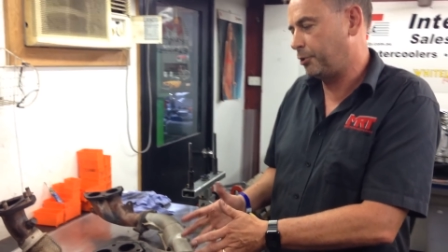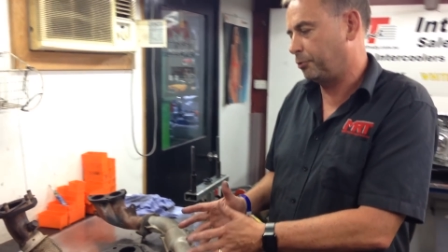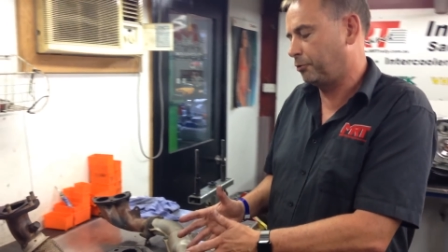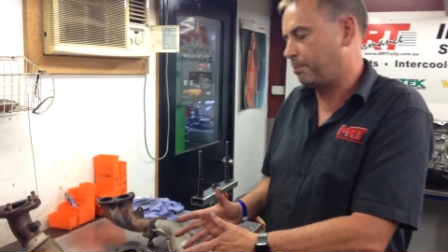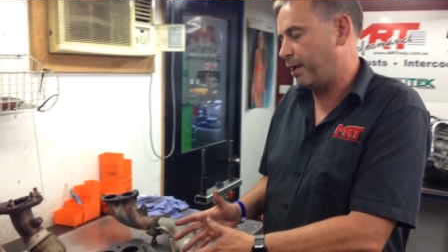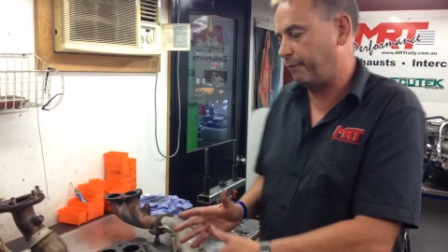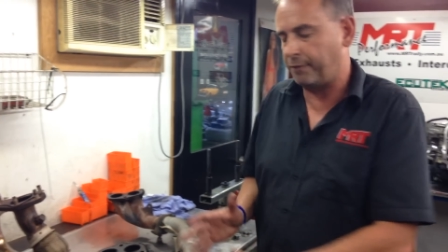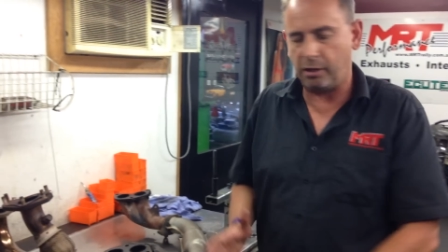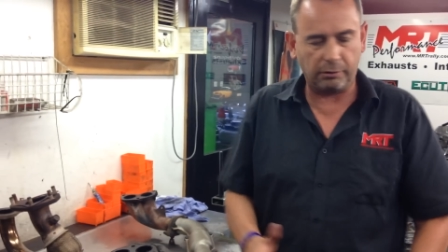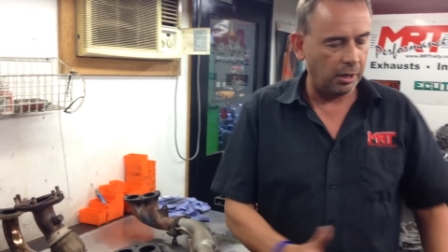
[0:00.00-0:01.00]
exhaust
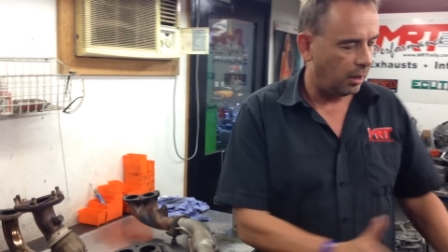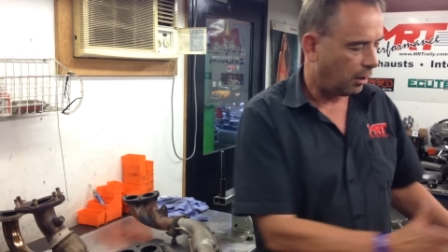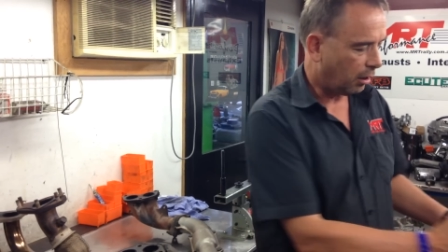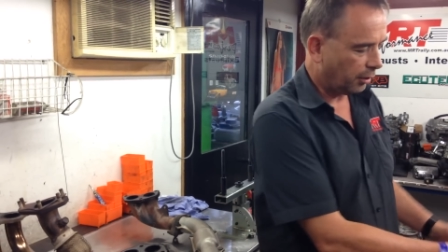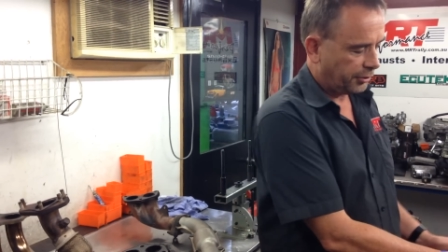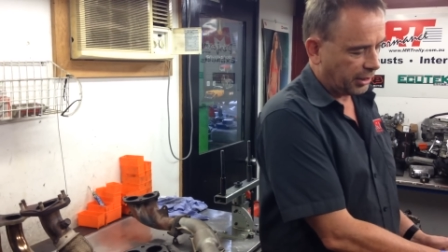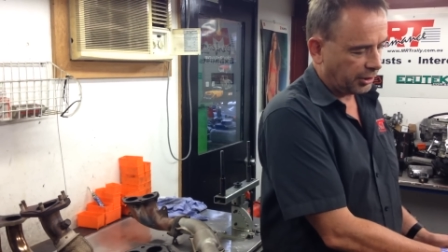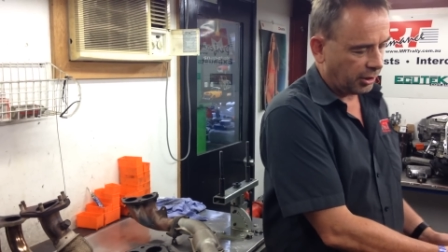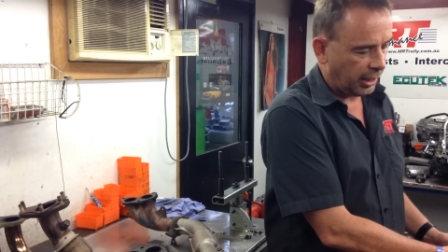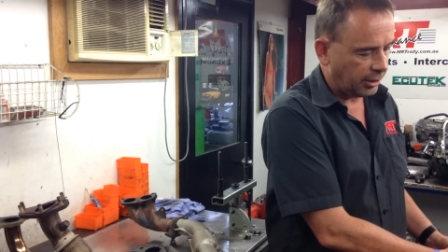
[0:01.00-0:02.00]
manifold on
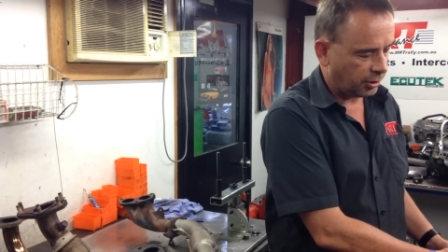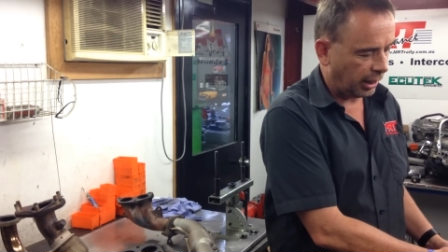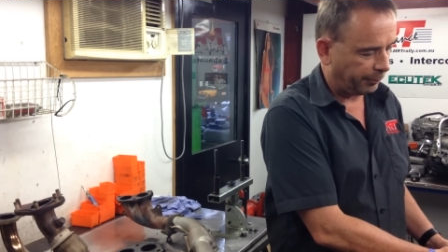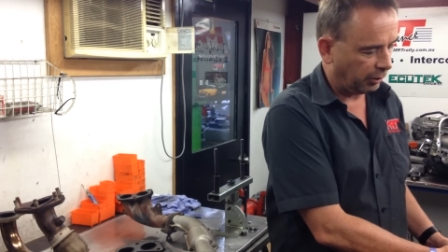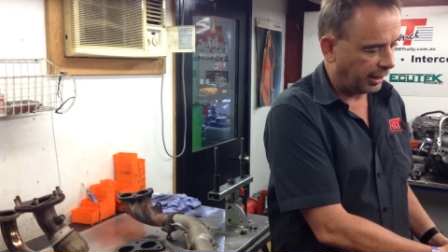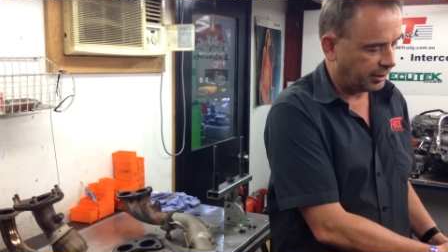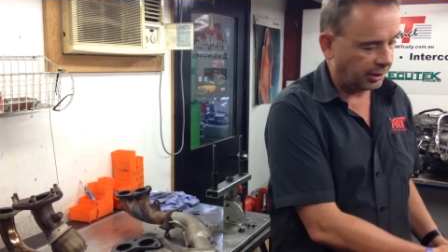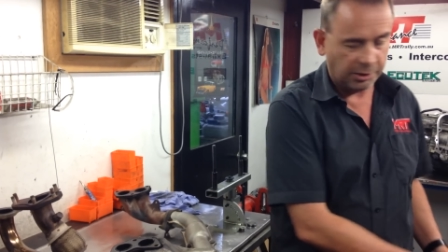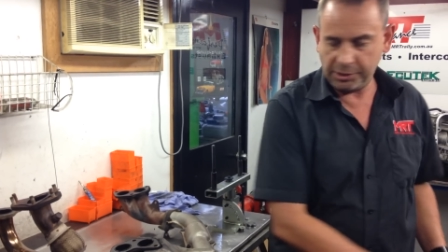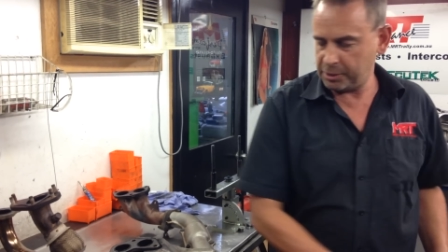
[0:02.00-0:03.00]
such an engine upgrade
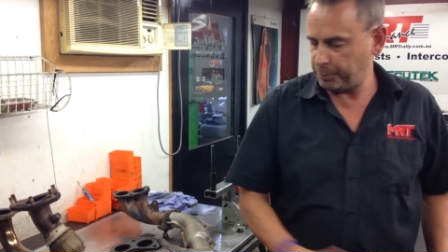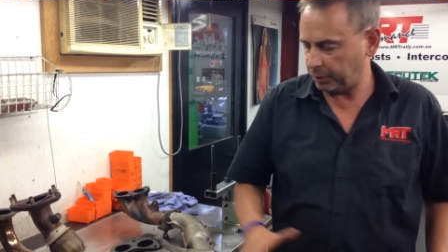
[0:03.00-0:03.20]
such as this,